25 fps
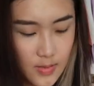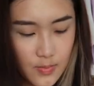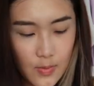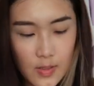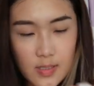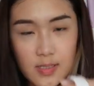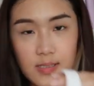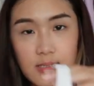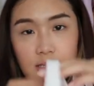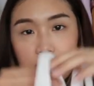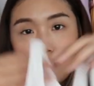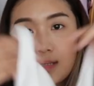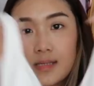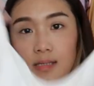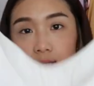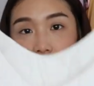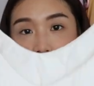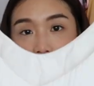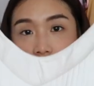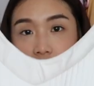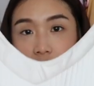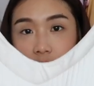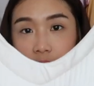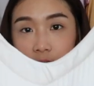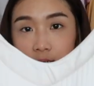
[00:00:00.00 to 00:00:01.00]
one's
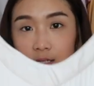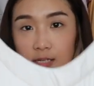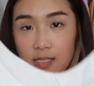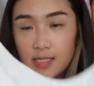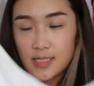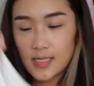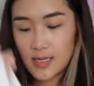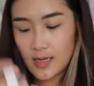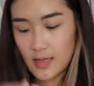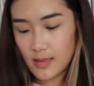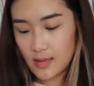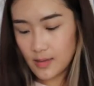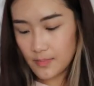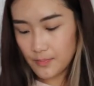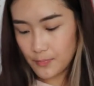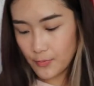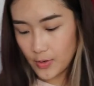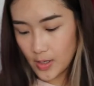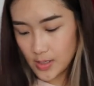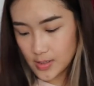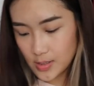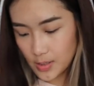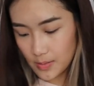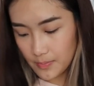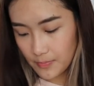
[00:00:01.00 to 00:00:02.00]
just another
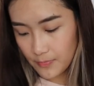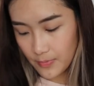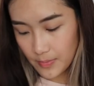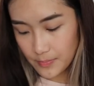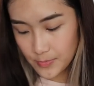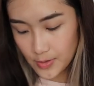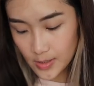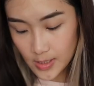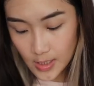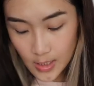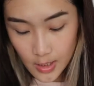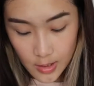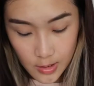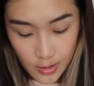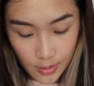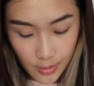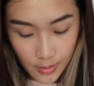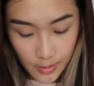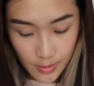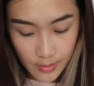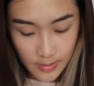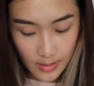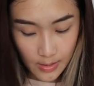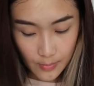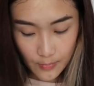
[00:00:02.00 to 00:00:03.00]
bra top from
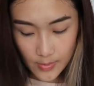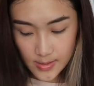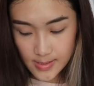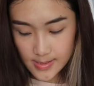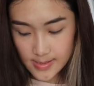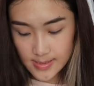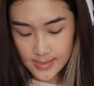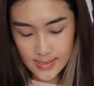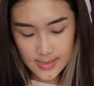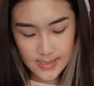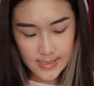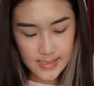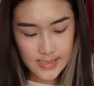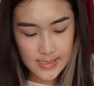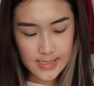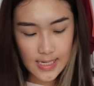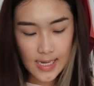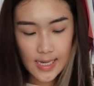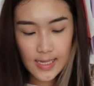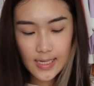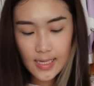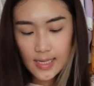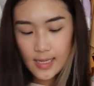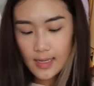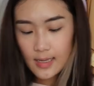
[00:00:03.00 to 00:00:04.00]
Uniqlo. That one's
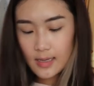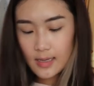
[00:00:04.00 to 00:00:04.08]
staying.